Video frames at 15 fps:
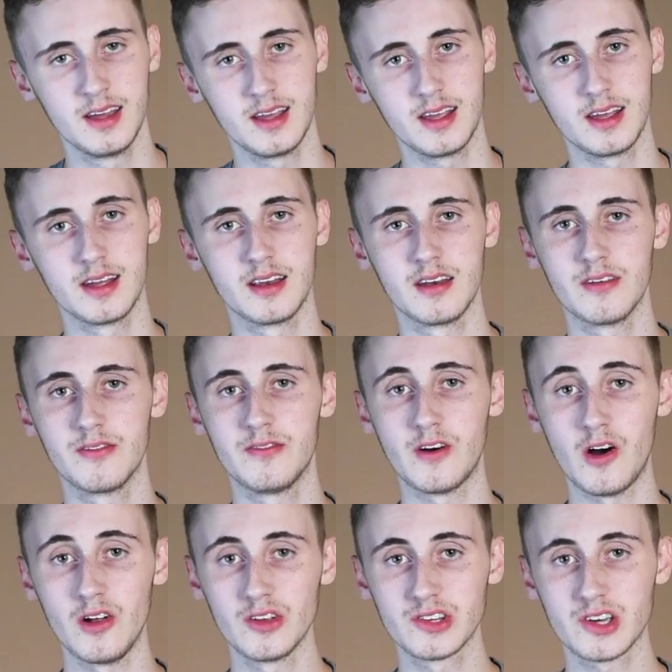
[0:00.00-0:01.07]
and
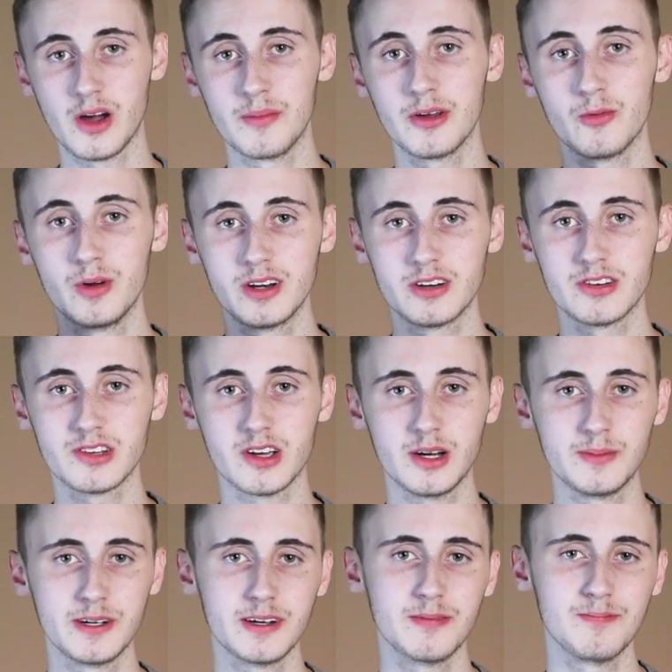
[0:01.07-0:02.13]
fall is coming, winter is
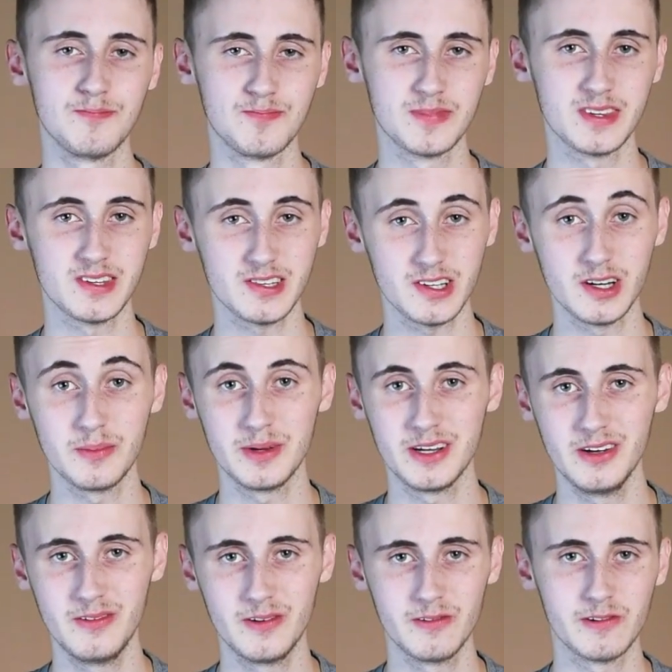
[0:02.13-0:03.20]
coming. It's gonna be
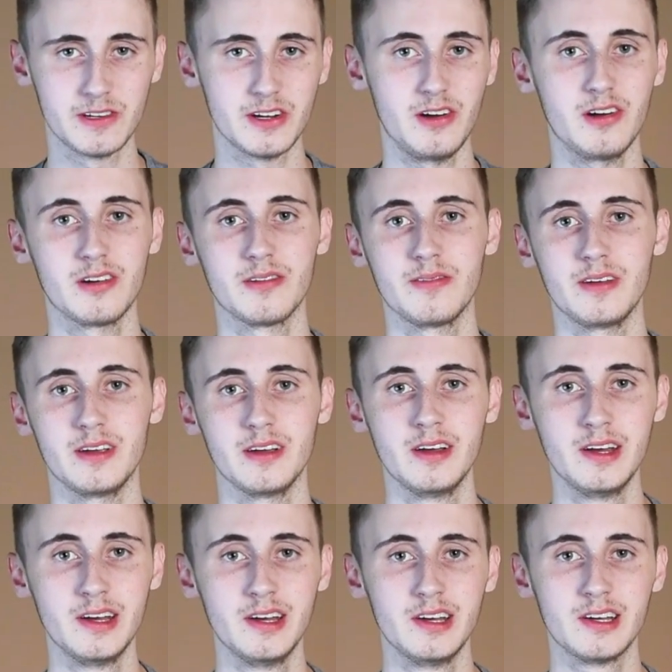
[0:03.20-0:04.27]
good for photography.
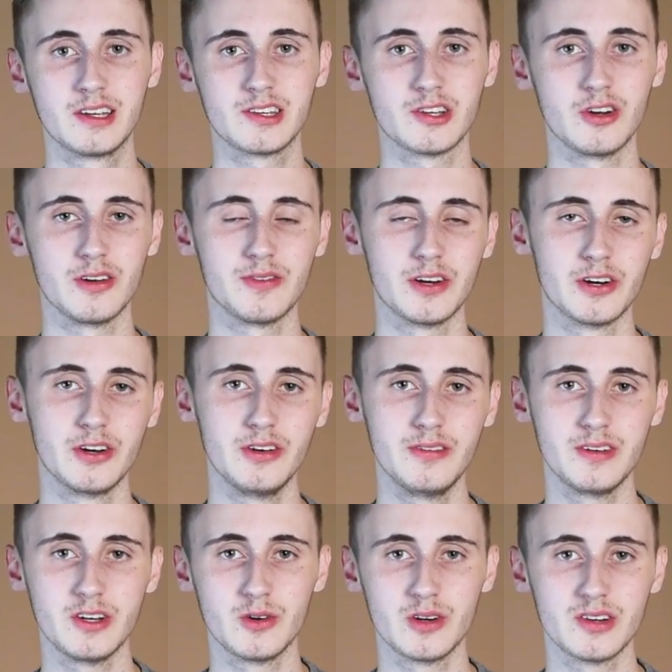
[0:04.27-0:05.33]
So if you're a new
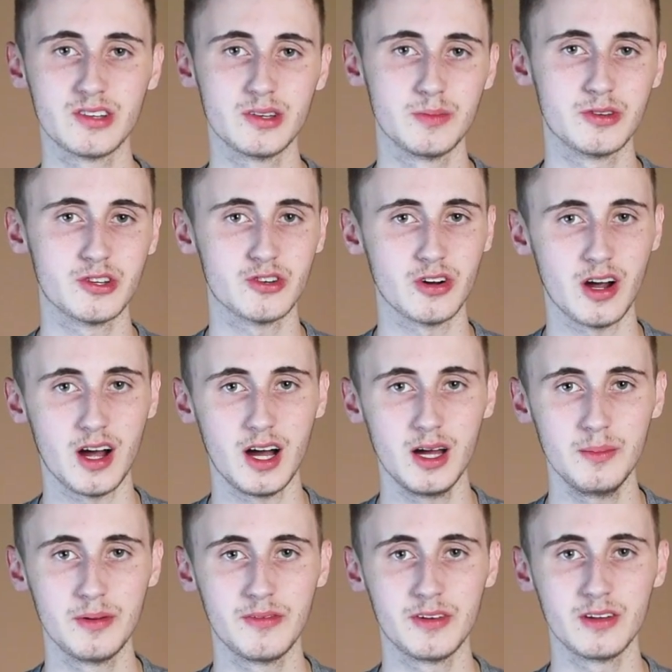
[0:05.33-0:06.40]
viewer,
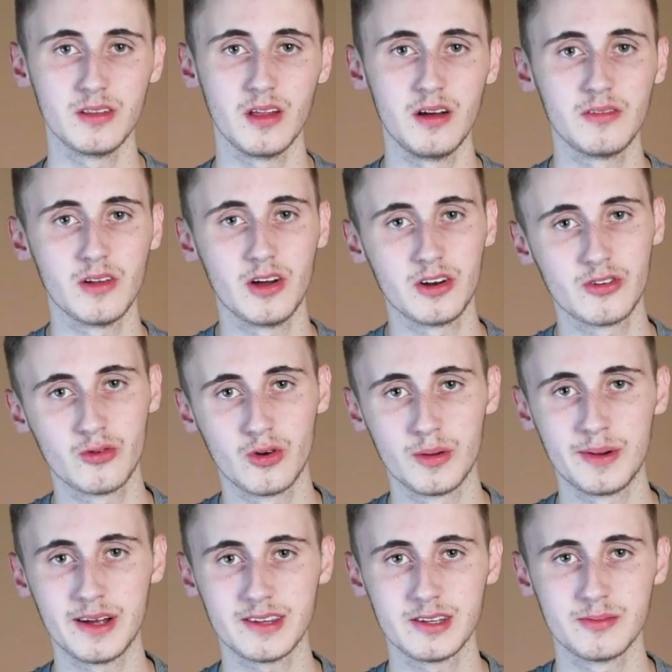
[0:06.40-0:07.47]
subscribe. If you love large
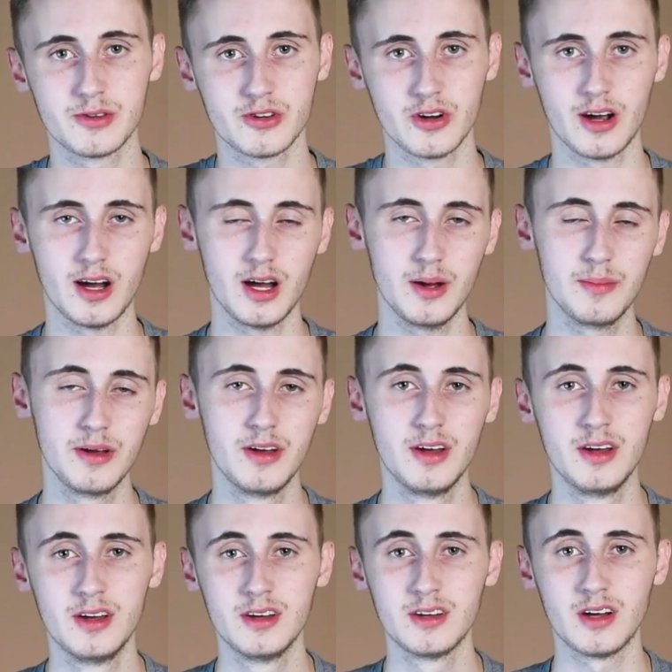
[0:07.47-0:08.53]
format, subscribe.
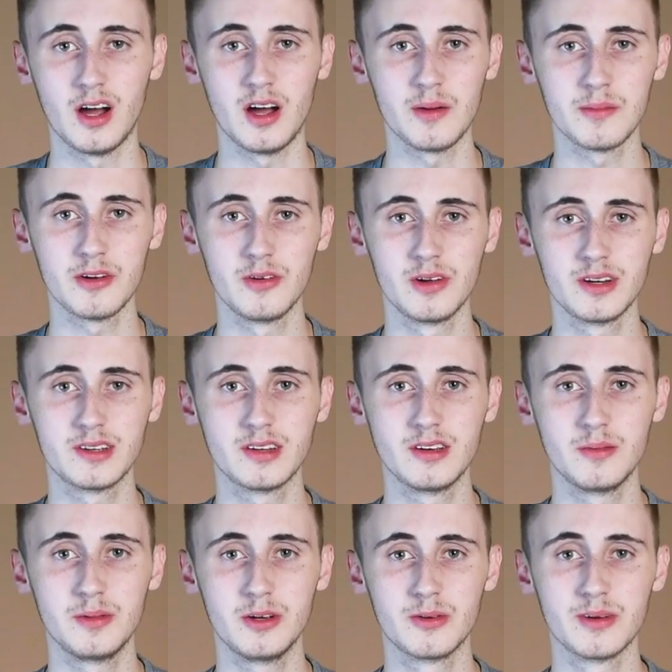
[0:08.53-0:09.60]
I'm going
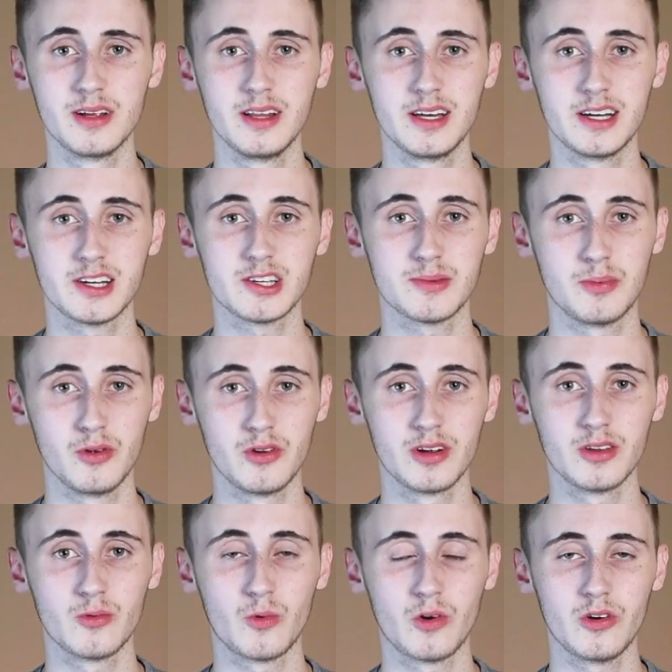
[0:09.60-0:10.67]
to be really
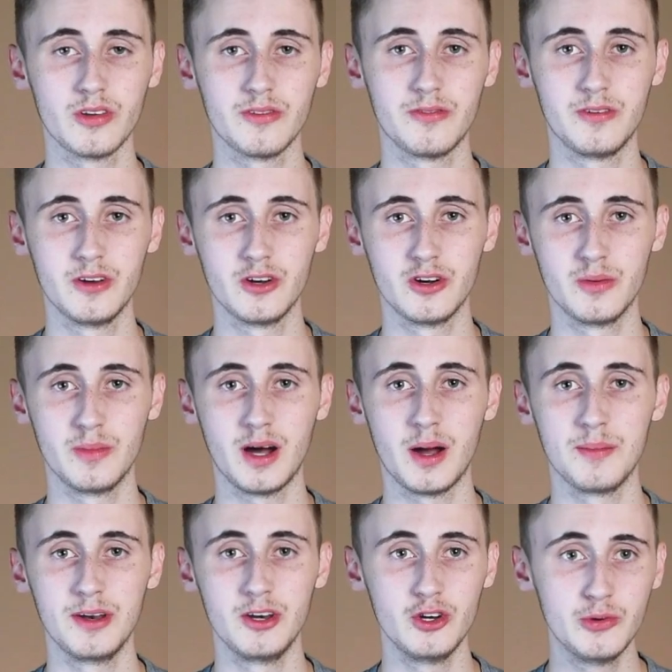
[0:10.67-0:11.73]
exploring the world of film.
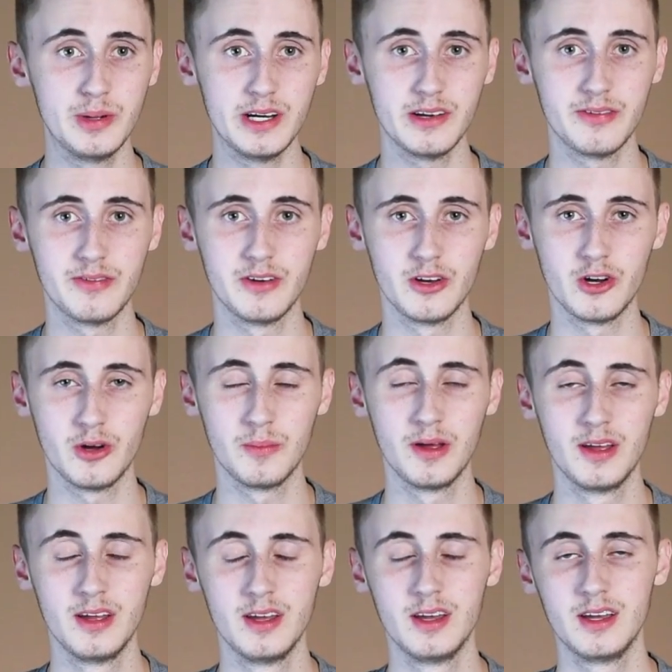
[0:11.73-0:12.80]
I'm a newbie to film,
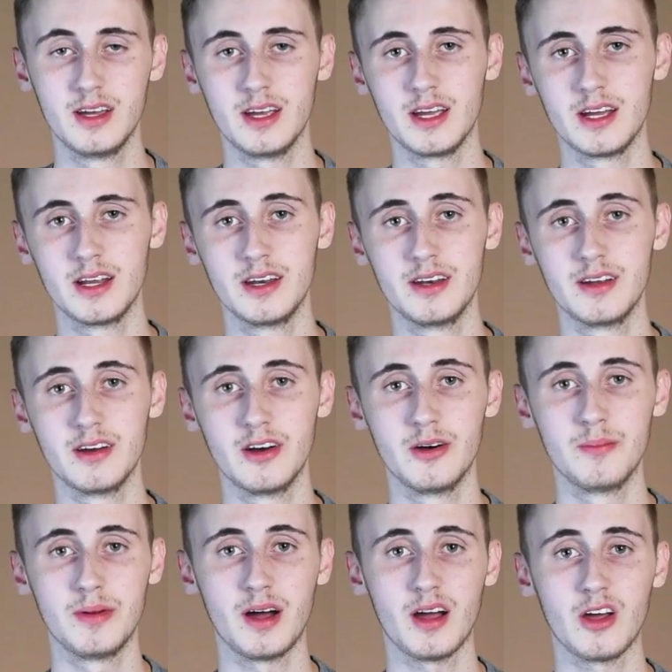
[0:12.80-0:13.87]
and
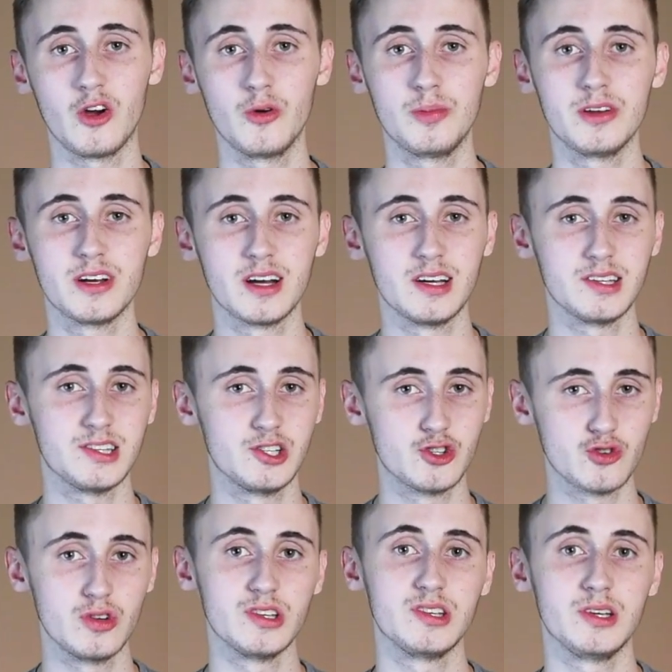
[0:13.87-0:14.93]
I hope you guys
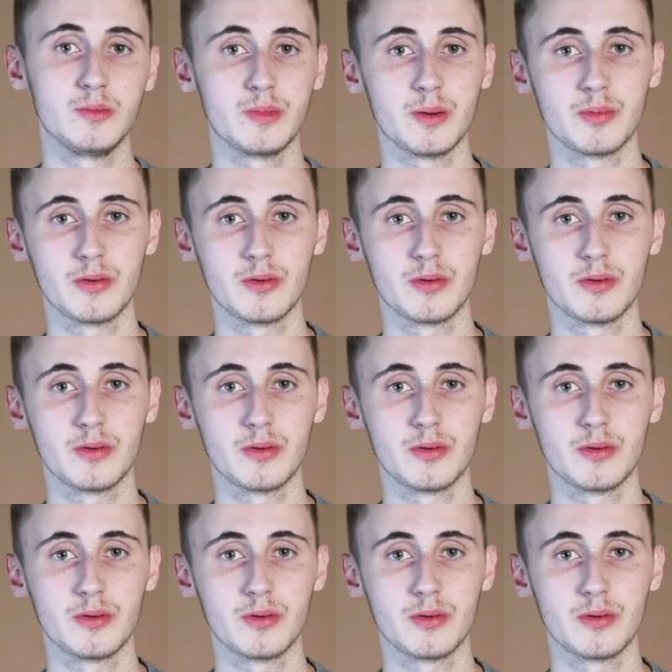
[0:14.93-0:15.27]
enjoy seeing my